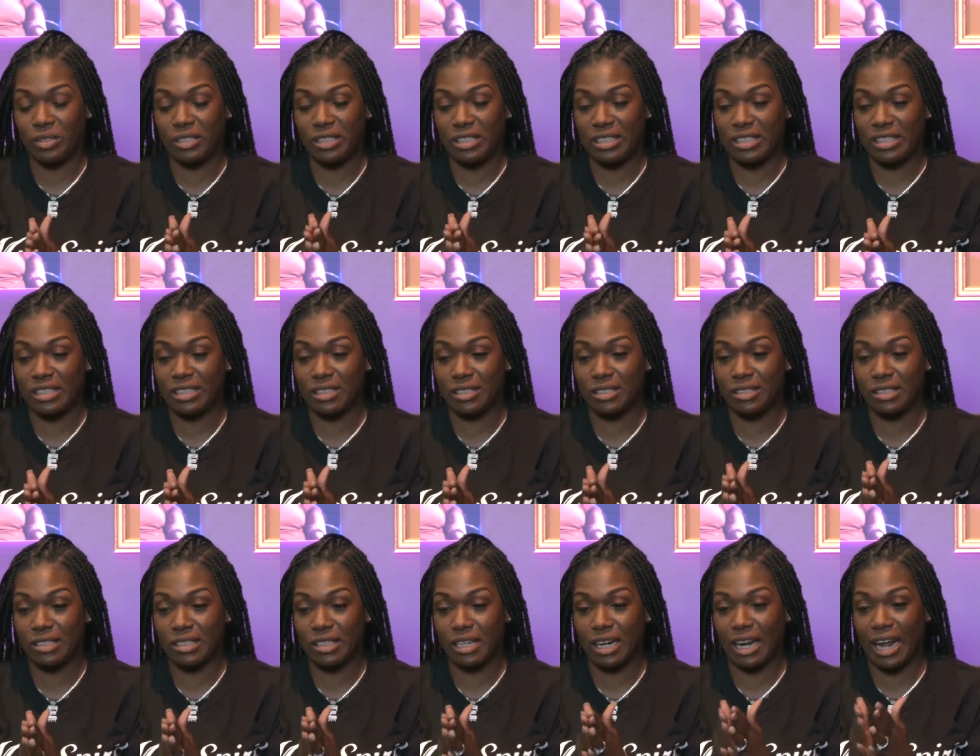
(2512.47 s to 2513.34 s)
with this.
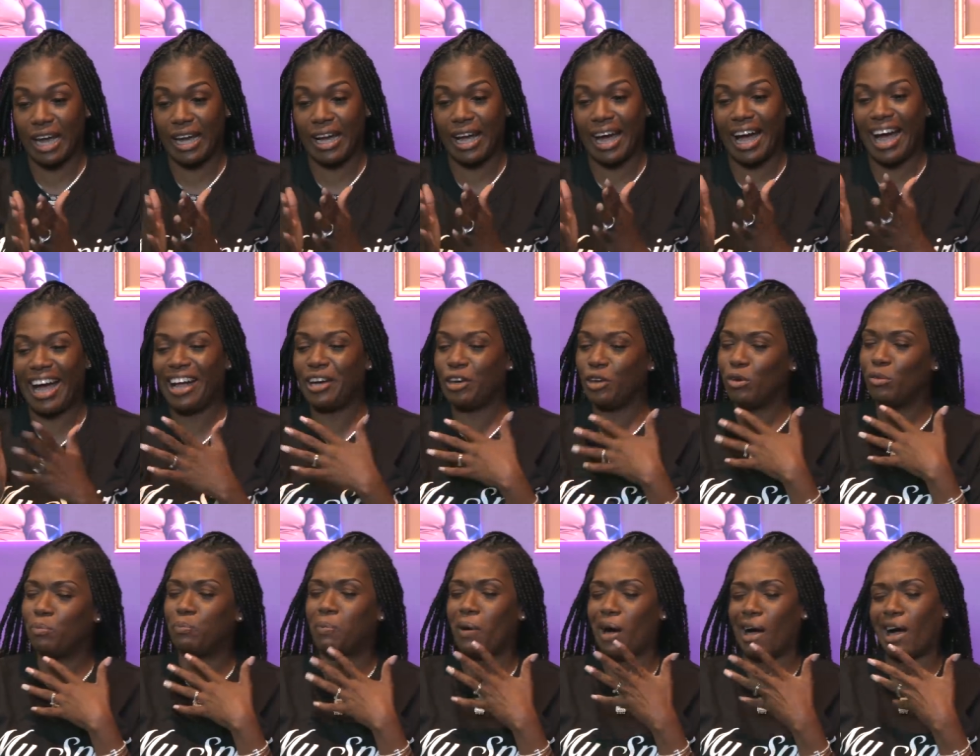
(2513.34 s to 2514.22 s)
Like I
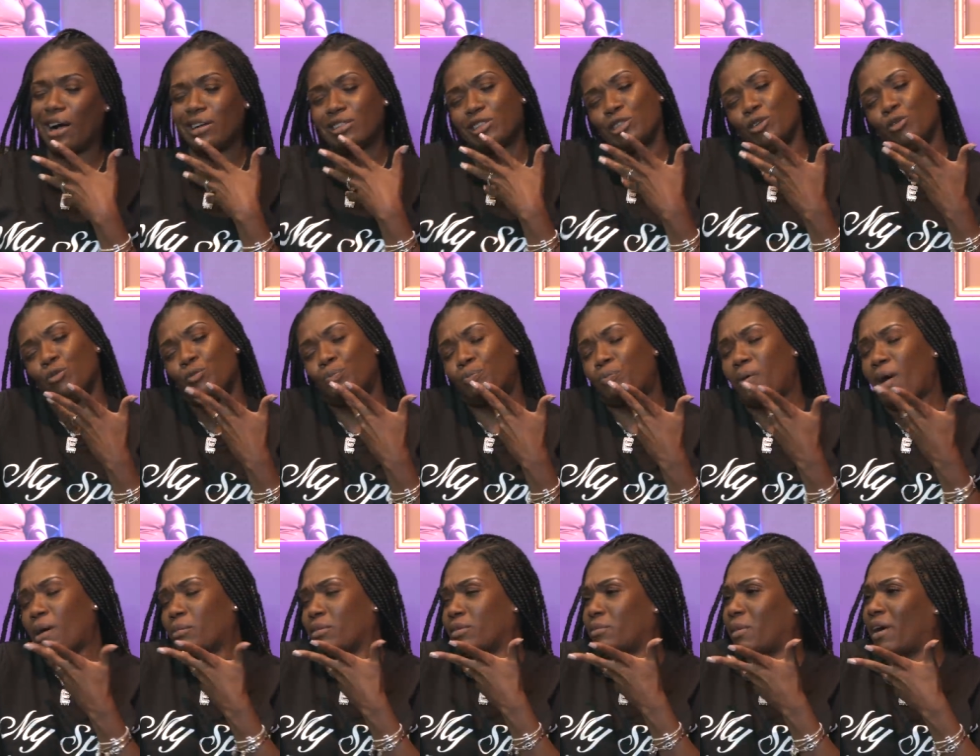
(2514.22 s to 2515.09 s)
knew, I knew
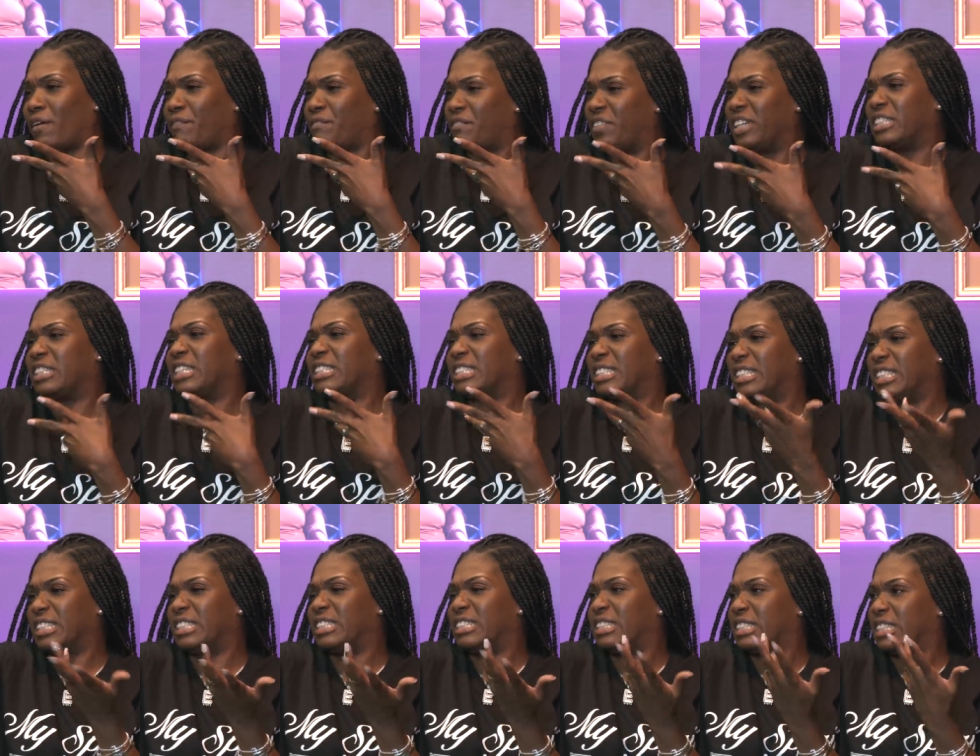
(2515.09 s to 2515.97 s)
probably about 50,
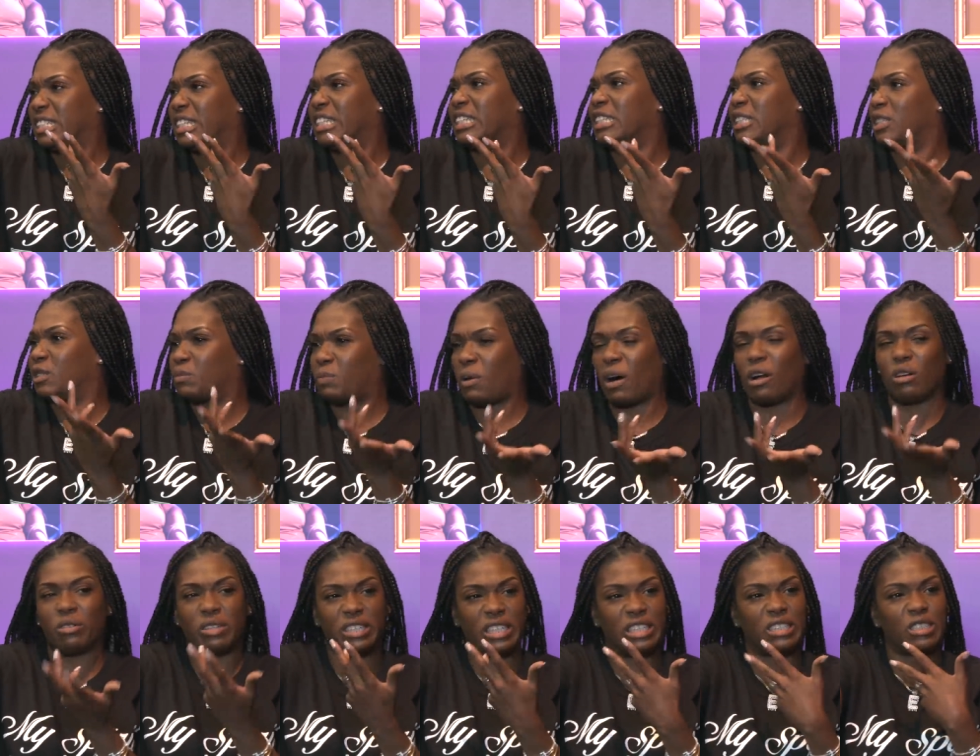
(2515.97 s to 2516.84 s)
60 tickets
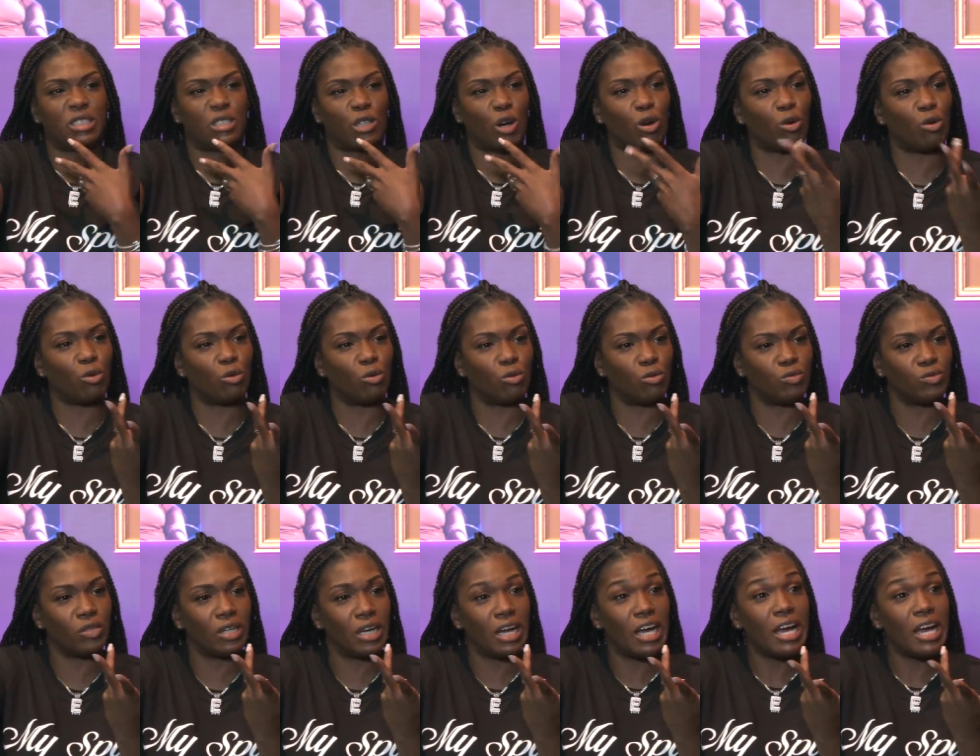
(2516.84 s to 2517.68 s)
probably get sold,